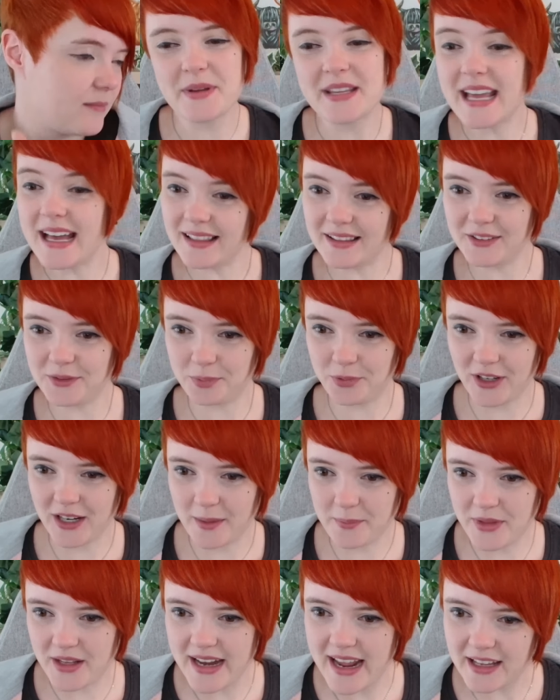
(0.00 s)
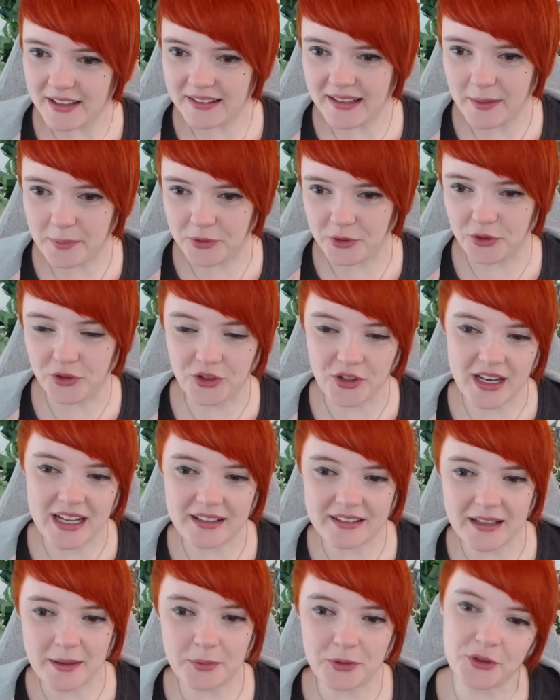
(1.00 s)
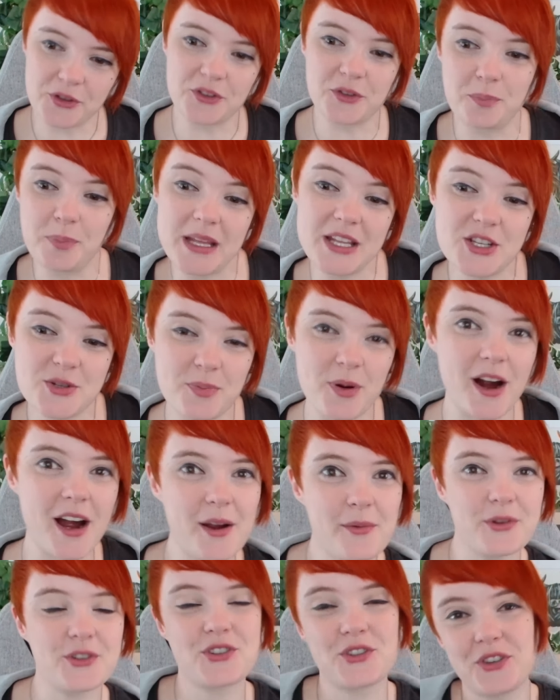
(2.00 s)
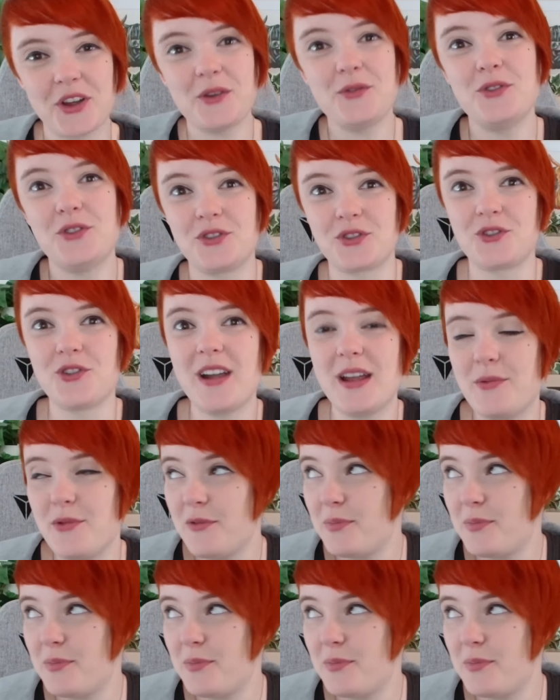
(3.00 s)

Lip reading: But yeah, let's bring up the next episode. So the next episode is Beach Party, which sounds great.